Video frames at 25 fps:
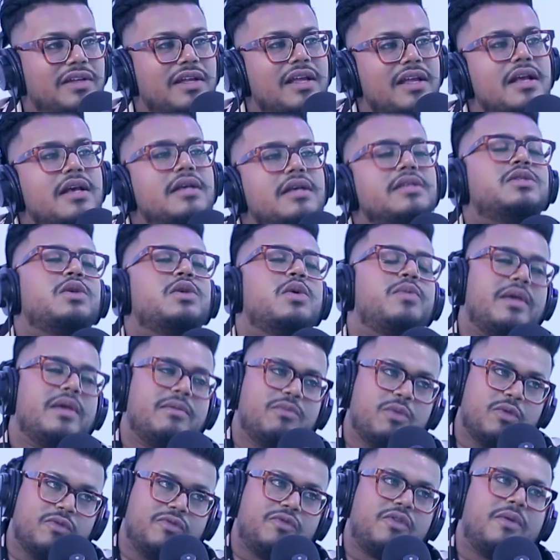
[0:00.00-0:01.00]
So we
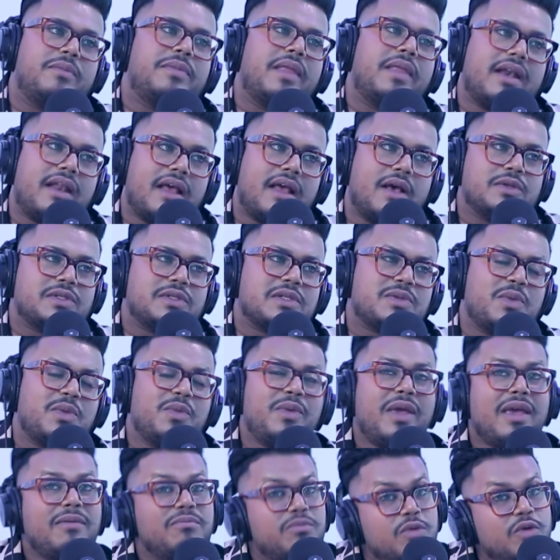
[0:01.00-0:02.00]
moved from that house. We
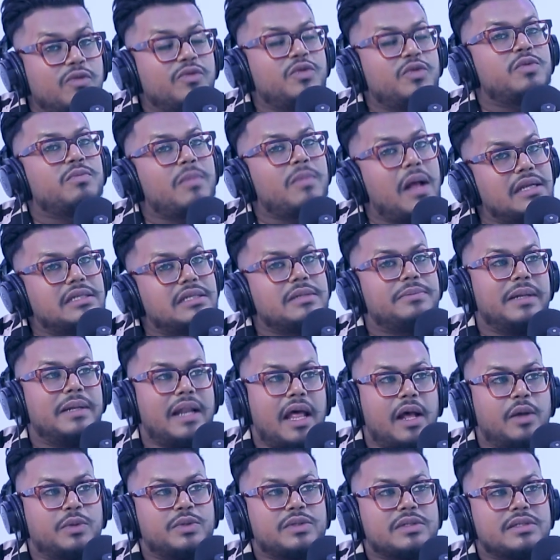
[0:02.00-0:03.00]
have moved to multiple
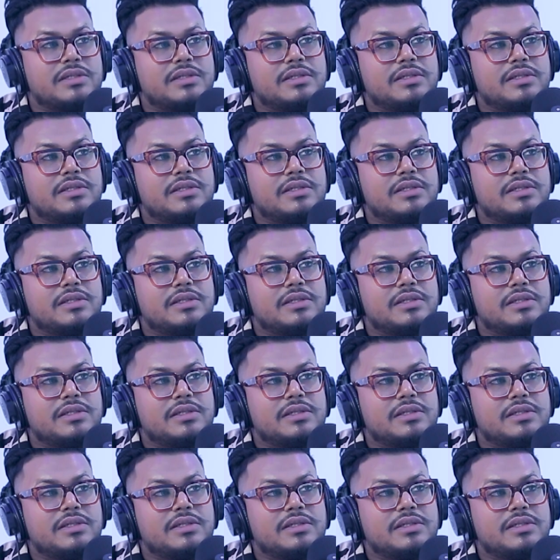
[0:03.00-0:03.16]
houses.